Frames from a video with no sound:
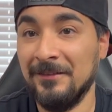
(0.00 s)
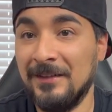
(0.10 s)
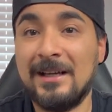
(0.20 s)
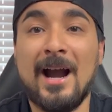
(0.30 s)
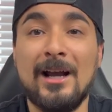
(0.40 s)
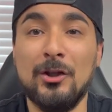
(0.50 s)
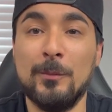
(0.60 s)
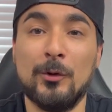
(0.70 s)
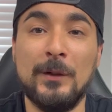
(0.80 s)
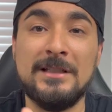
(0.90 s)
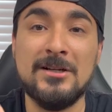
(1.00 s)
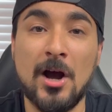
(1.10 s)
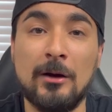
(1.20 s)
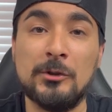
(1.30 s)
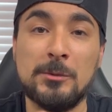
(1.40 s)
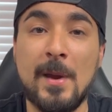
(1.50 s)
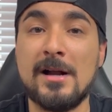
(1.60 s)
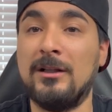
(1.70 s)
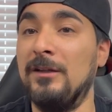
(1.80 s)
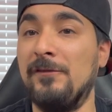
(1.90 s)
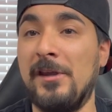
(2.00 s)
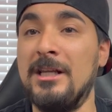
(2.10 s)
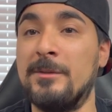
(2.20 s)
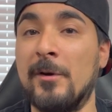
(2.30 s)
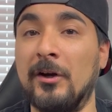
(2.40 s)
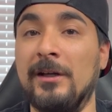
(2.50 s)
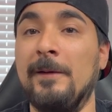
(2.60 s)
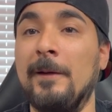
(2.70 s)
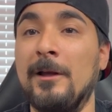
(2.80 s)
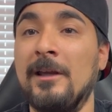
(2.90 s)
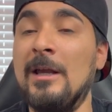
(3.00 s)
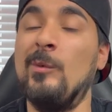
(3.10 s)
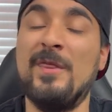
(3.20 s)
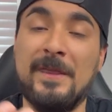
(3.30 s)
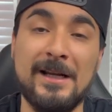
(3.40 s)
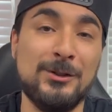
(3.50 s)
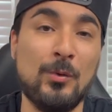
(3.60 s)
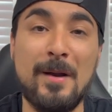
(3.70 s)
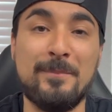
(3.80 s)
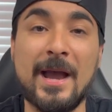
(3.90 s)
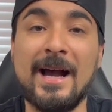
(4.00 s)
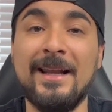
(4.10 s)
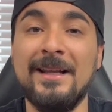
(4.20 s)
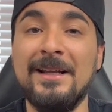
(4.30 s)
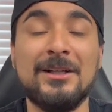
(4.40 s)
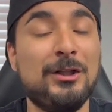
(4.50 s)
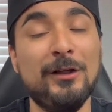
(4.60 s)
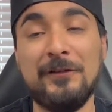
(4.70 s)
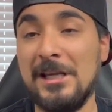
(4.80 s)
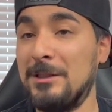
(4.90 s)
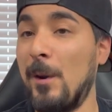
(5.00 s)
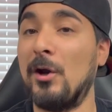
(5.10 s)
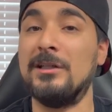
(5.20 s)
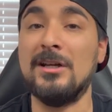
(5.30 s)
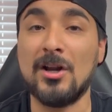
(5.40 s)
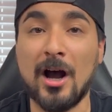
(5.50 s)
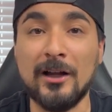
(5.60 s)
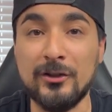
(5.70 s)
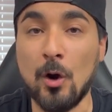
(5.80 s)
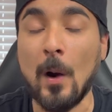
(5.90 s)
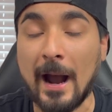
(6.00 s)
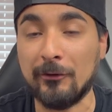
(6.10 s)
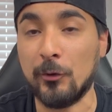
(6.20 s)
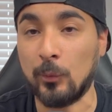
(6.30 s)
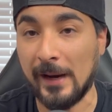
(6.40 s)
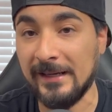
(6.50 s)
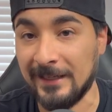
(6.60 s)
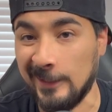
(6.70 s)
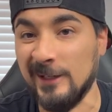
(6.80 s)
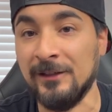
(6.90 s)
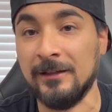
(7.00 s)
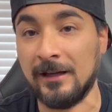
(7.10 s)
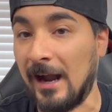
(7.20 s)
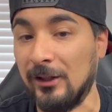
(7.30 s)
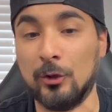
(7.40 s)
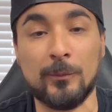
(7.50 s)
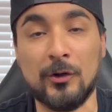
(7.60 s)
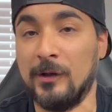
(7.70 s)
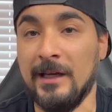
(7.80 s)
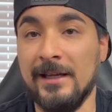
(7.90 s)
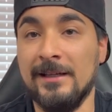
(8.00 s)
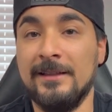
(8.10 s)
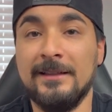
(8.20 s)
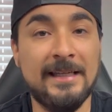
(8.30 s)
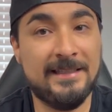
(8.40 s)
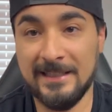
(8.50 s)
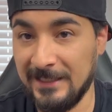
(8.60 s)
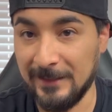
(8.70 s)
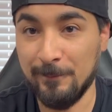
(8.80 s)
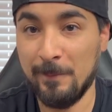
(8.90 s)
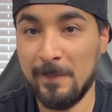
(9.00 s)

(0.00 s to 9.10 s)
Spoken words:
that Kyler Murray did not respect Cliff Kingsbury. And when things went bad, Cliff Kingsbury did not know how to rein in Kyler Murray. He didn't.